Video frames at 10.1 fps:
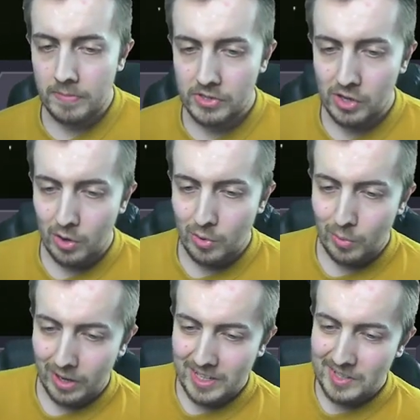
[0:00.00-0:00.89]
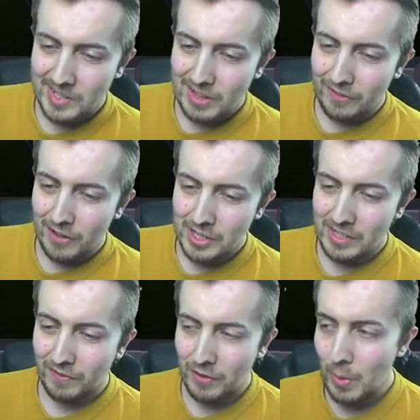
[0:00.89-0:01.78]
so I can see the first
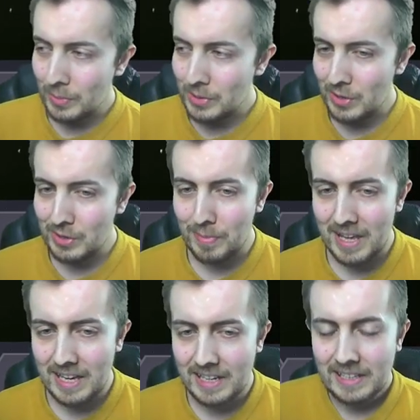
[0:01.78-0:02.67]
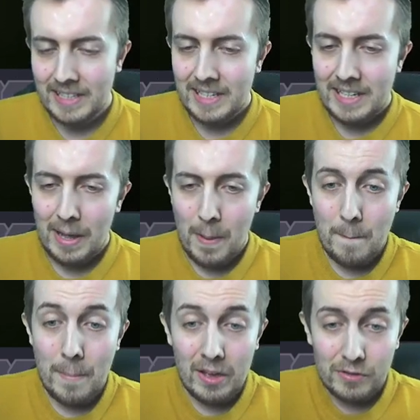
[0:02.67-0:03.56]
few episodes being a
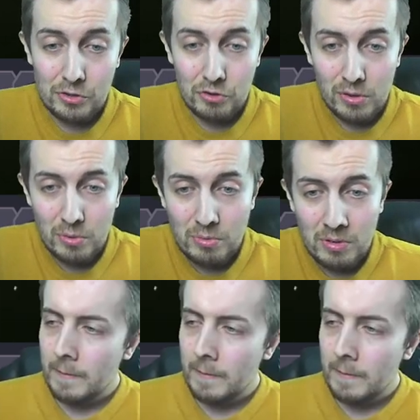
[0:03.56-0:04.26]
bit of a struggle.